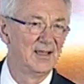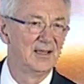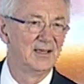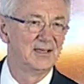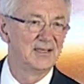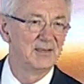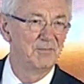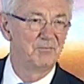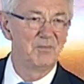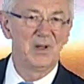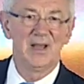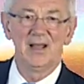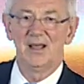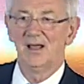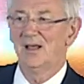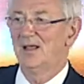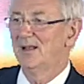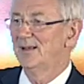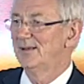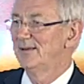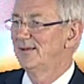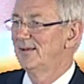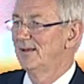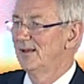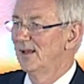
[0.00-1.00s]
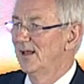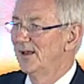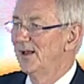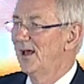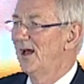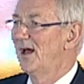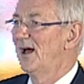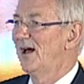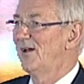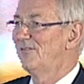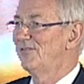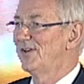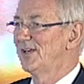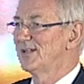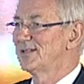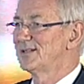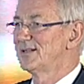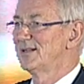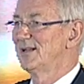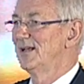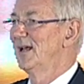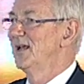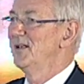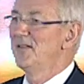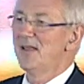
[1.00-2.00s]
to plant and
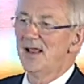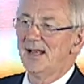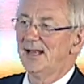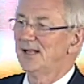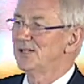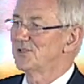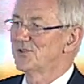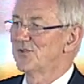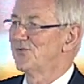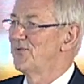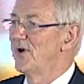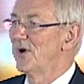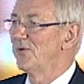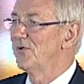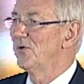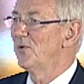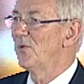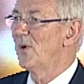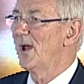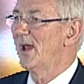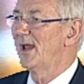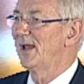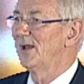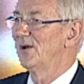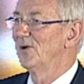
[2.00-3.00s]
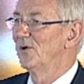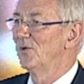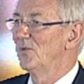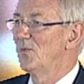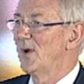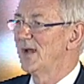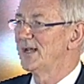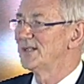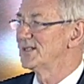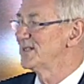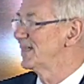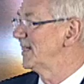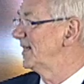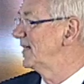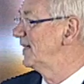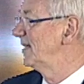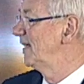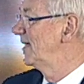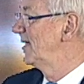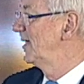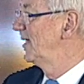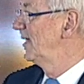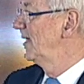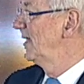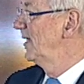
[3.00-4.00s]
harvest, and then it's thrown away or wasted.
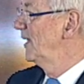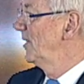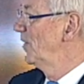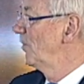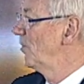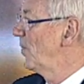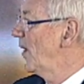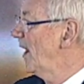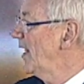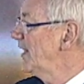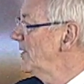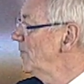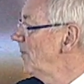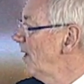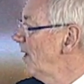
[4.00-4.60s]
Why do